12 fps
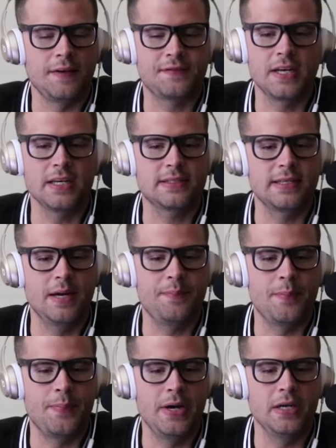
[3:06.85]
I've talked it
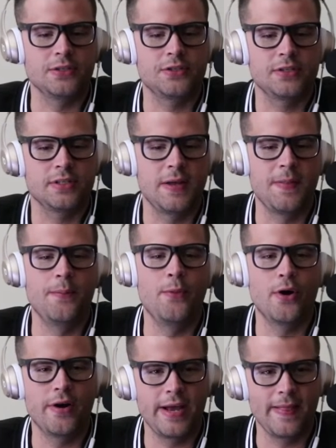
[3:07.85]
up a bunch, and the
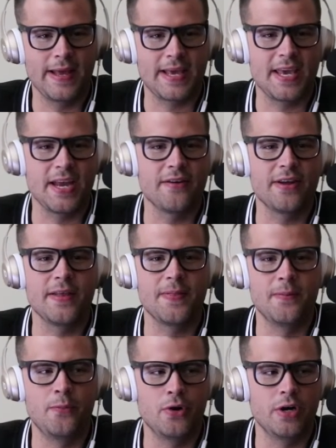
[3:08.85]
more I like hear it,
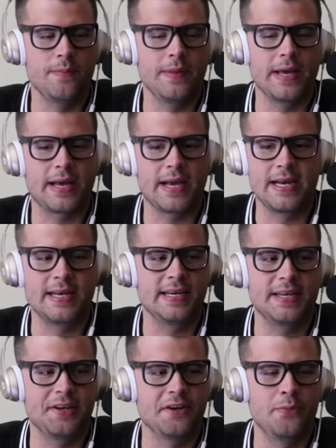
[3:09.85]
the more I'm like, I
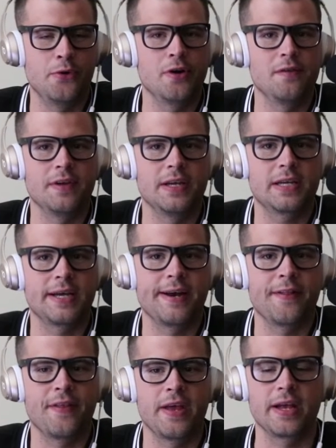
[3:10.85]
need to hear more of it,
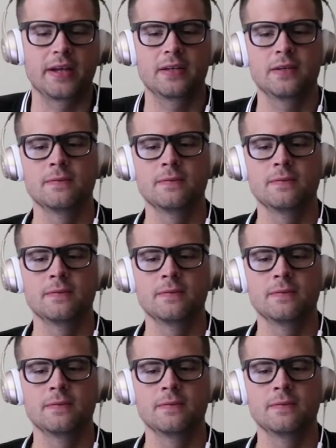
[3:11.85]
kind of thing.